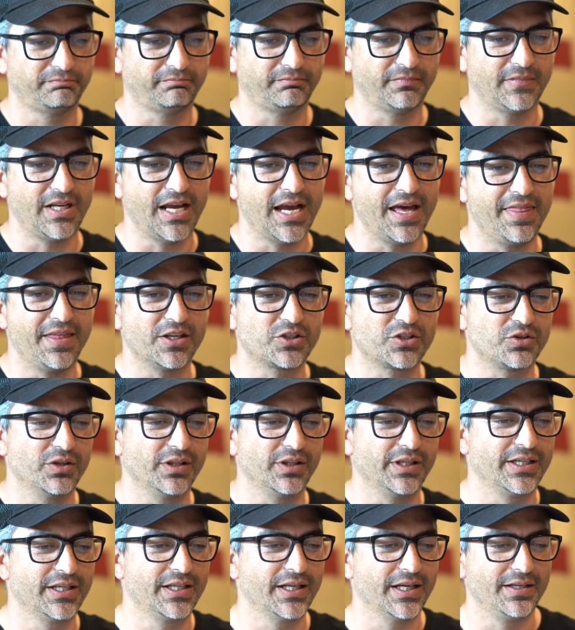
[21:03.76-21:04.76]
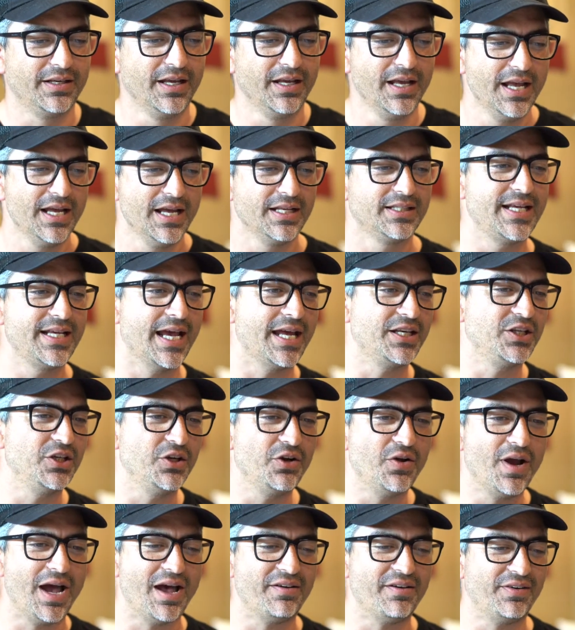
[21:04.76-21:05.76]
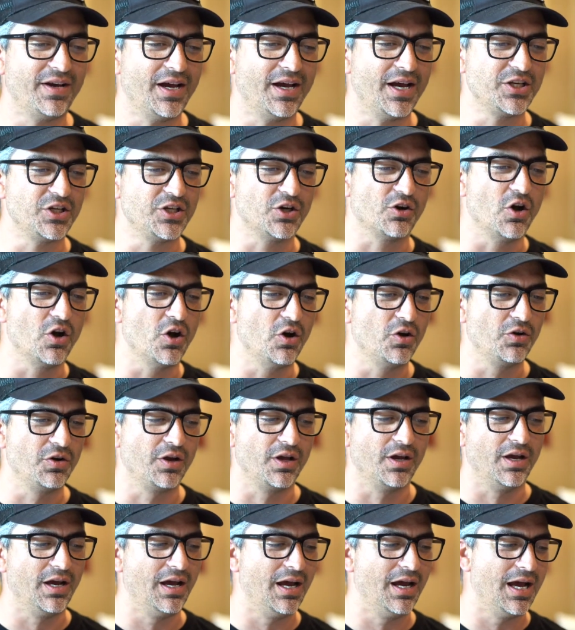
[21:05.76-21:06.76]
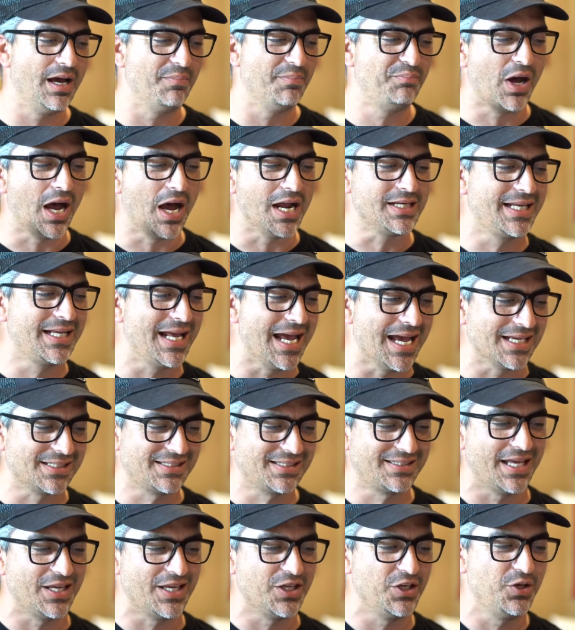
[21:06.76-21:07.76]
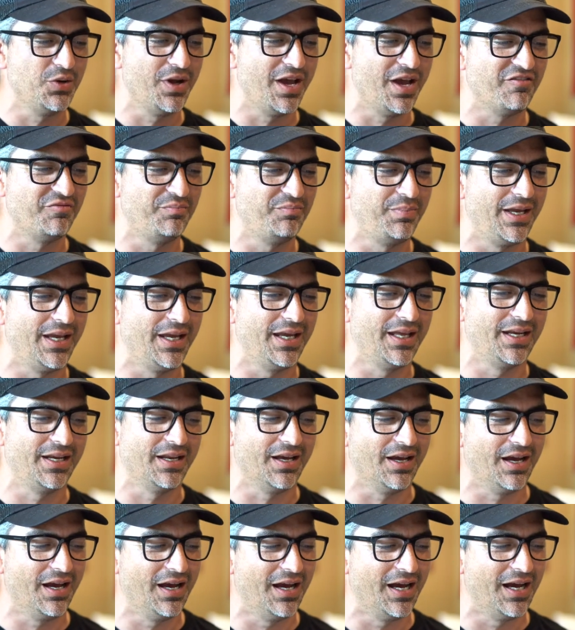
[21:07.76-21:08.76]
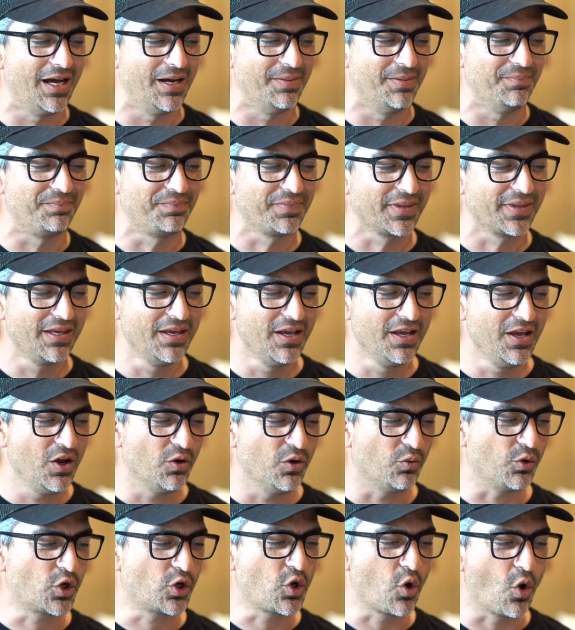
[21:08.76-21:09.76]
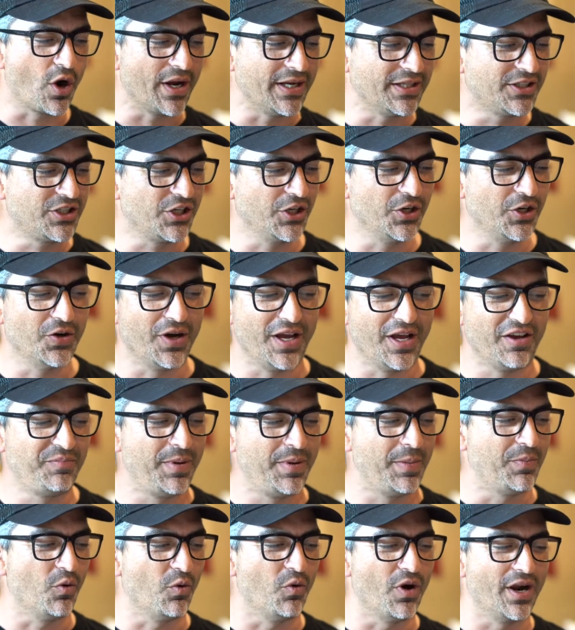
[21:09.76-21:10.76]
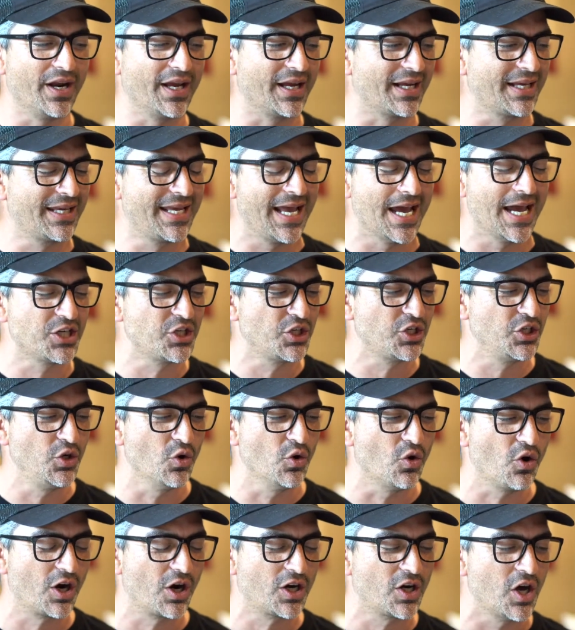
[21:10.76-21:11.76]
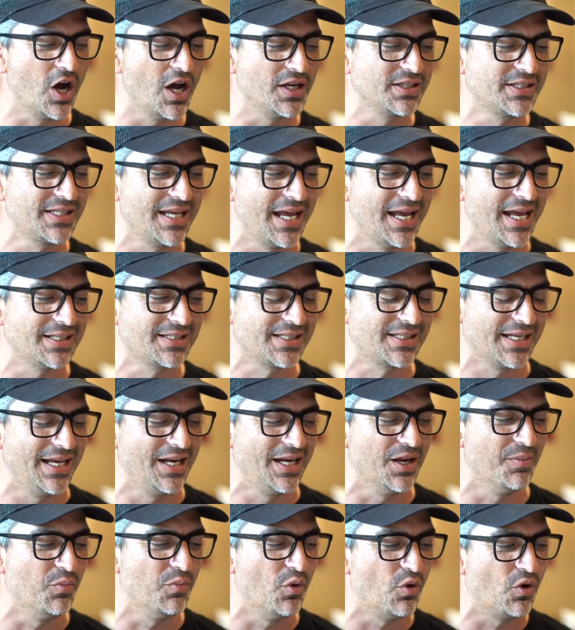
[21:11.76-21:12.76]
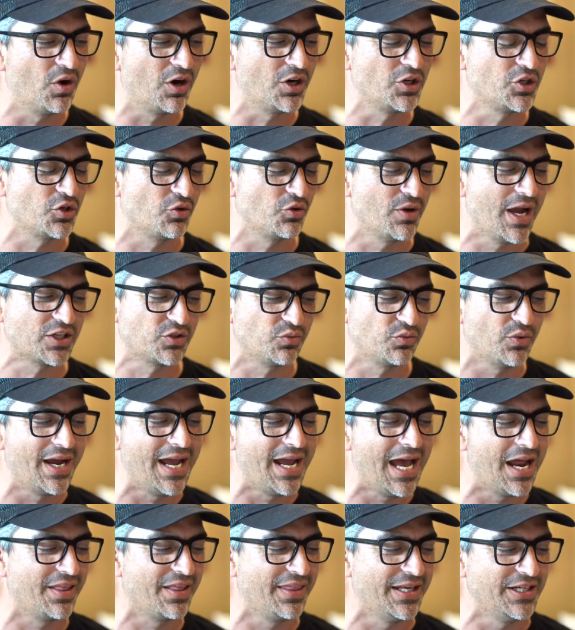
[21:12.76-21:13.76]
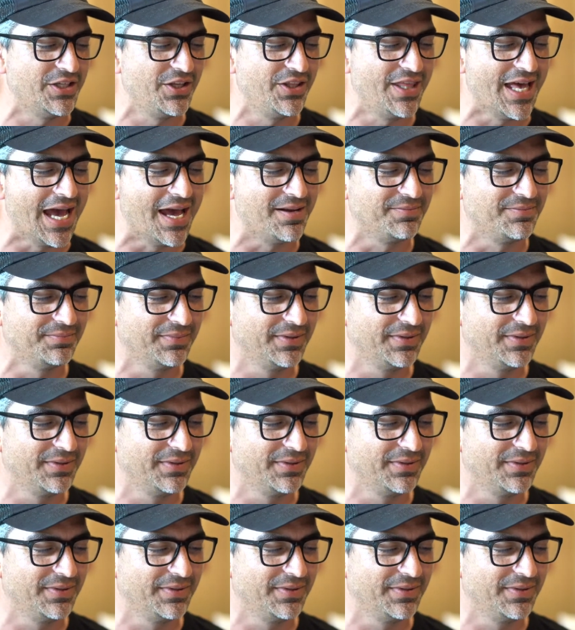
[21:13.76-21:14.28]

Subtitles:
Yeah, that's really good. Ted, you have your own podcast that you have been recording to. If people want to catch your content in a more direct way, how do they do that?